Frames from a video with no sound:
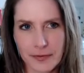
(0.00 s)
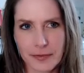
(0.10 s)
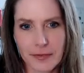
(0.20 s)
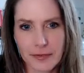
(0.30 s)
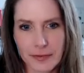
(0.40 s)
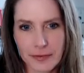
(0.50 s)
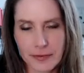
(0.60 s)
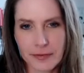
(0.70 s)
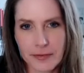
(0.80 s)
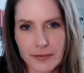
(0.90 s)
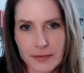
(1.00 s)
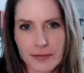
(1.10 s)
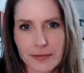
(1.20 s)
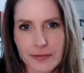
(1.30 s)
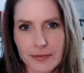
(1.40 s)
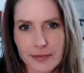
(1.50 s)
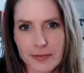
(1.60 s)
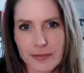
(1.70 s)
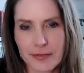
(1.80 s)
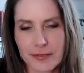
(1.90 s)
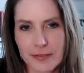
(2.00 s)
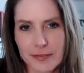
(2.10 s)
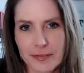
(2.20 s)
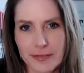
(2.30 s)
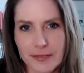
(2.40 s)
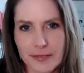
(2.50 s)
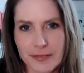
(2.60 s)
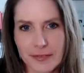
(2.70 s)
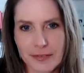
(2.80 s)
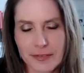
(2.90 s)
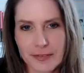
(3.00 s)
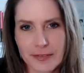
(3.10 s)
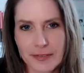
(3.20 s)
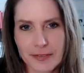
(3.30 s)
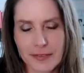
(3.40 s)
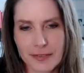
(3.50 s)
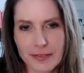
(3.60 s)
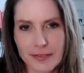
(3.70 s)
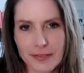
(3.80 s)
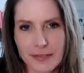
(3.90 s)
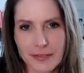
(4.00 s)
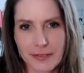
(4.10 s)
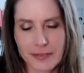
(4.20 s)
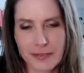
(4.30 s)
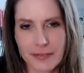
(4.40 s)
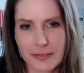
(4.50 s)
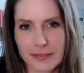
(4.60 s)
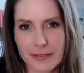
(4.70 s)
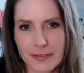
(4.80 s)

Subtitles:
This person isn't speaking.